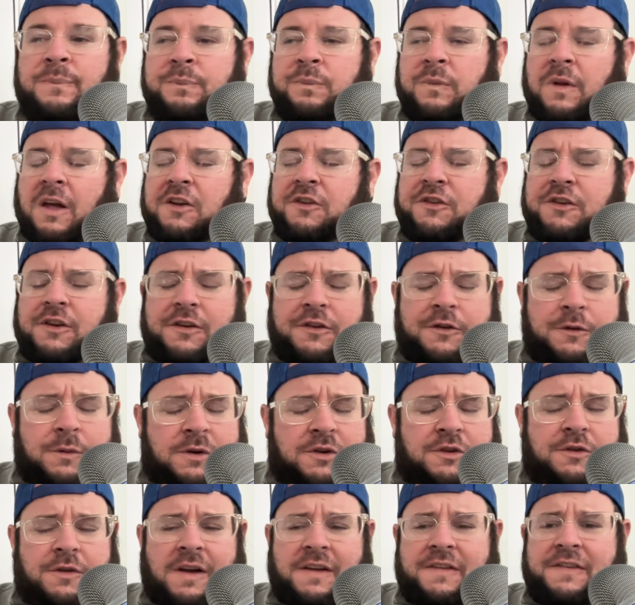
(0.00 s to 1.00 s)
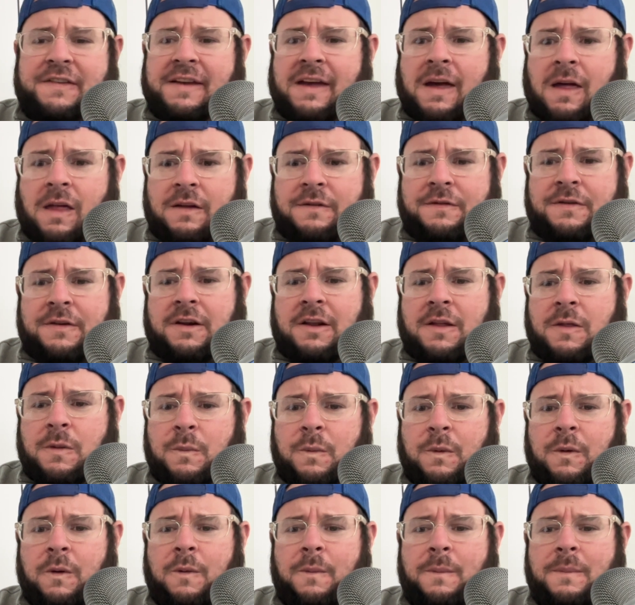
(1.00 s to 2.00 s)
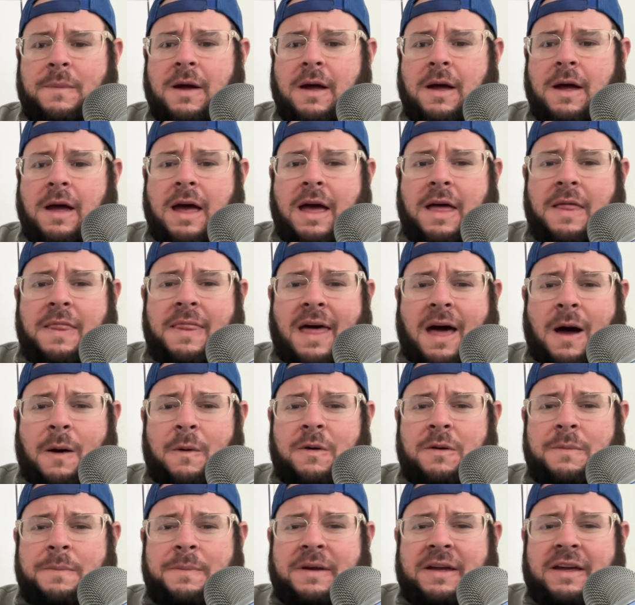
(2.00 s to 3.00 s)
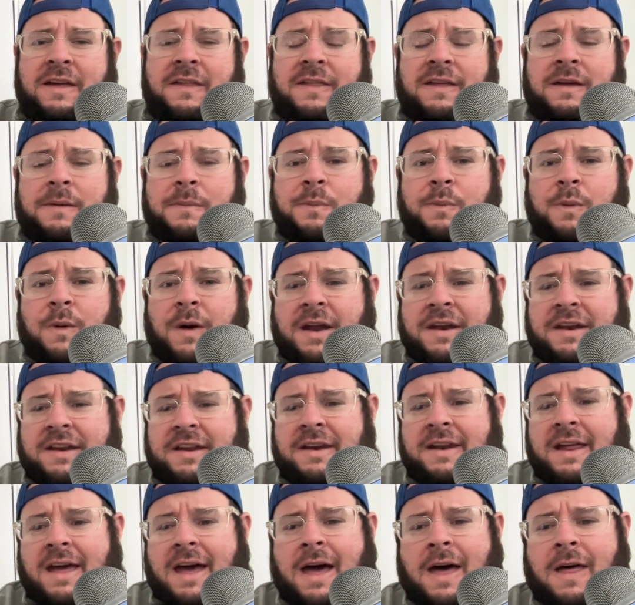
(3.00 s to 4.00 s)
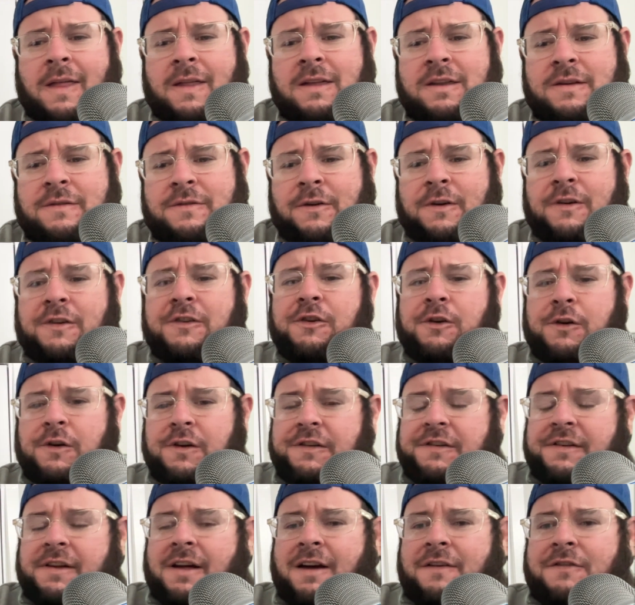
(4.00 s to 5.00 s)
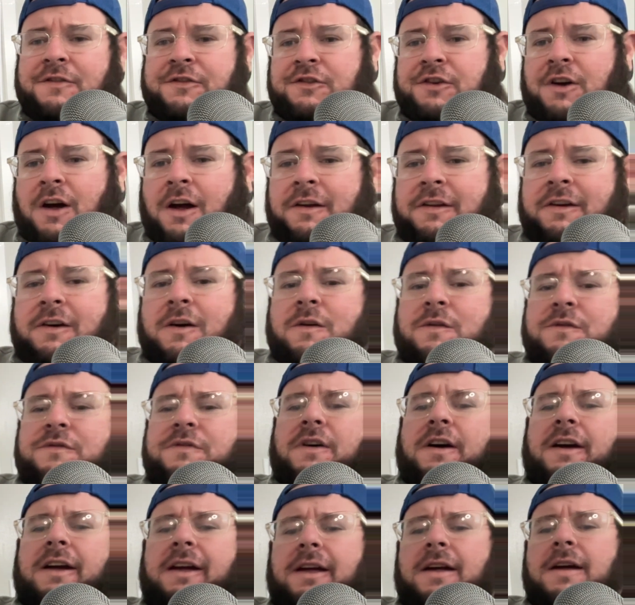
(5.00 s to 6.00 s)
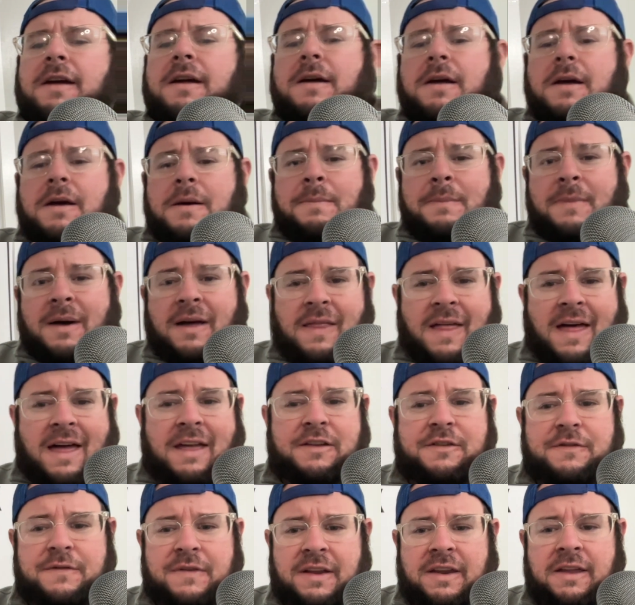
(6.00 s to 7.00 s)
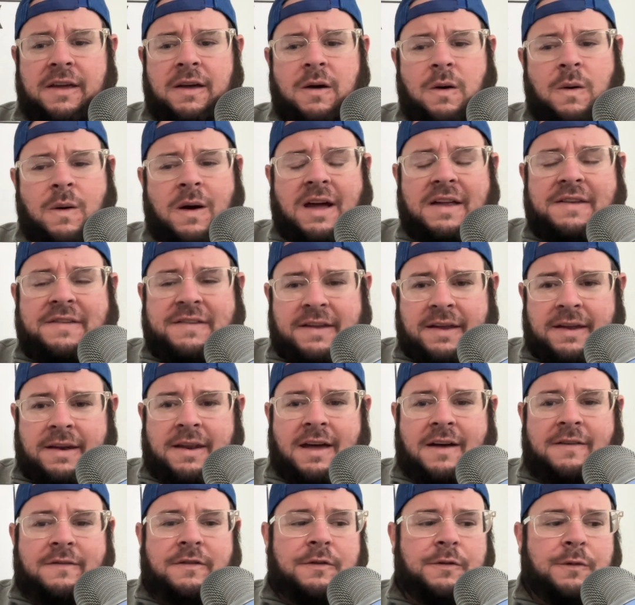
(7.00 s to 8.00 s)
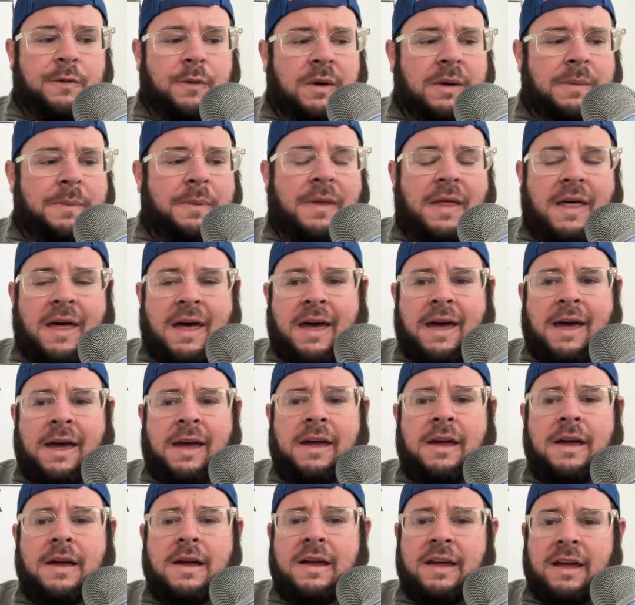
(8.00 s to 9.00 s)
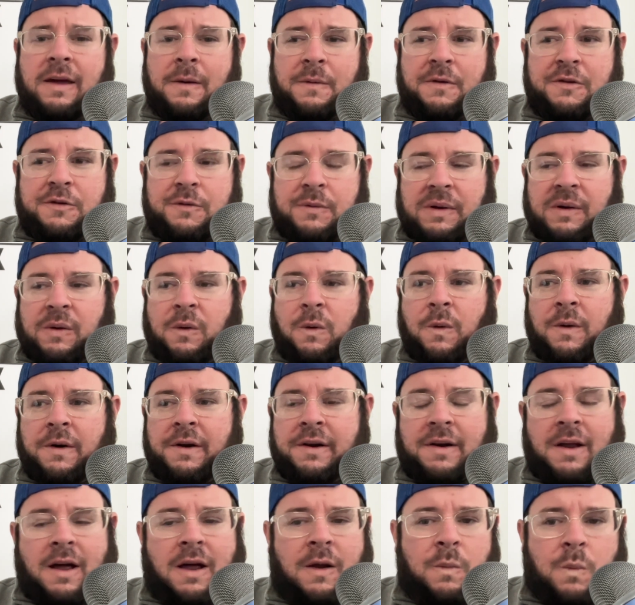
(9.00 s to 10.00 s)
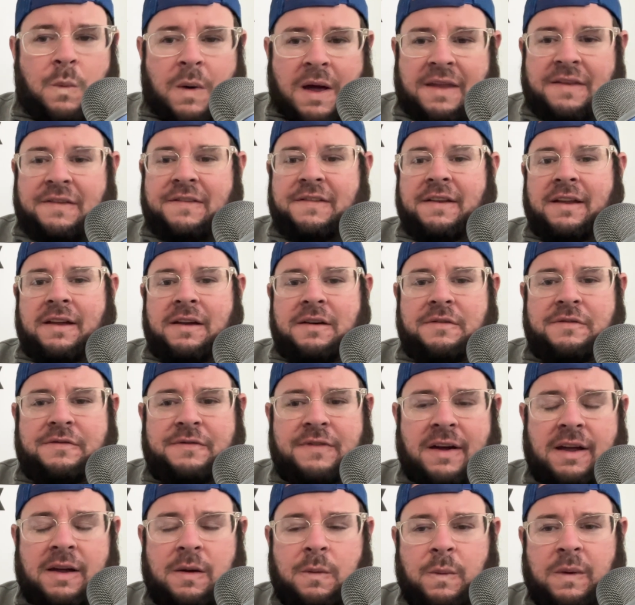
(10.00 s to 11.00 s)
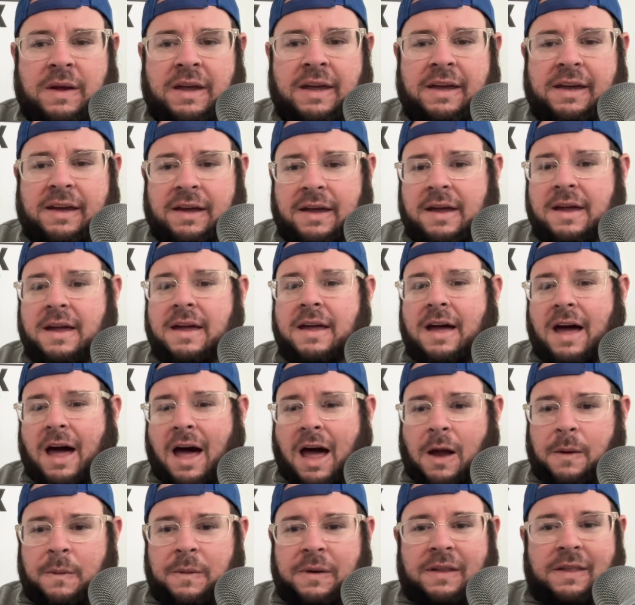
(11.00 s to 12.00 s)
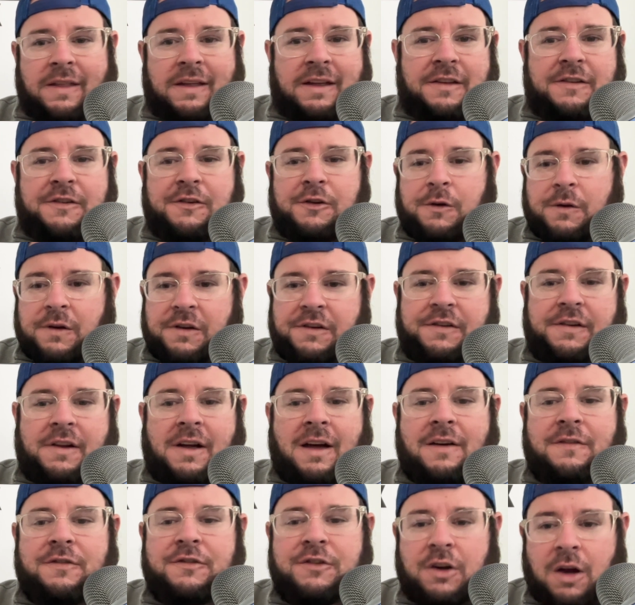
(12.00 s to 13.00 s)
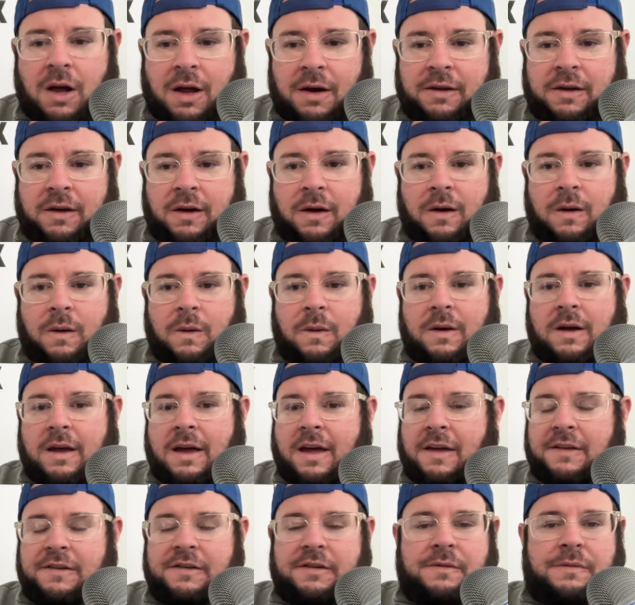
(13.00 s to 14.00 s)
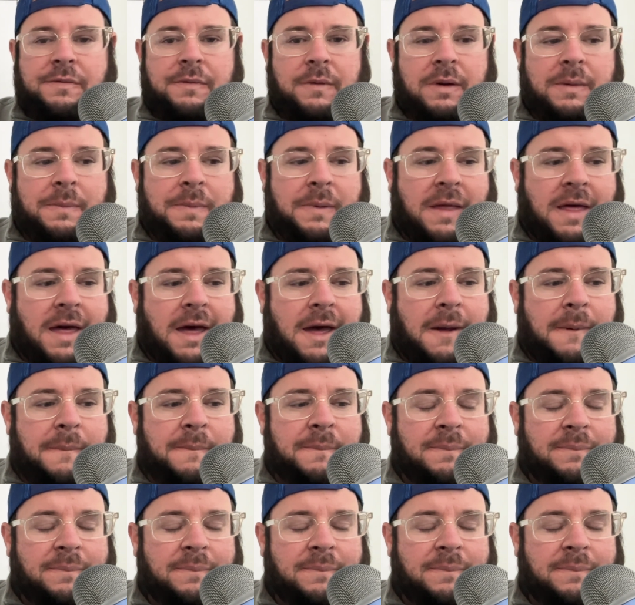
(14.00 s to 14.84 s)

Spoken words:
And just to address the elephant in the room, that would be the Brendan Allen versus Krzysztof Jotko fight. My last video, I did have a free play. It was recorded on Wednesday of Fight Week. I released Krzysztof Jotko as a free play.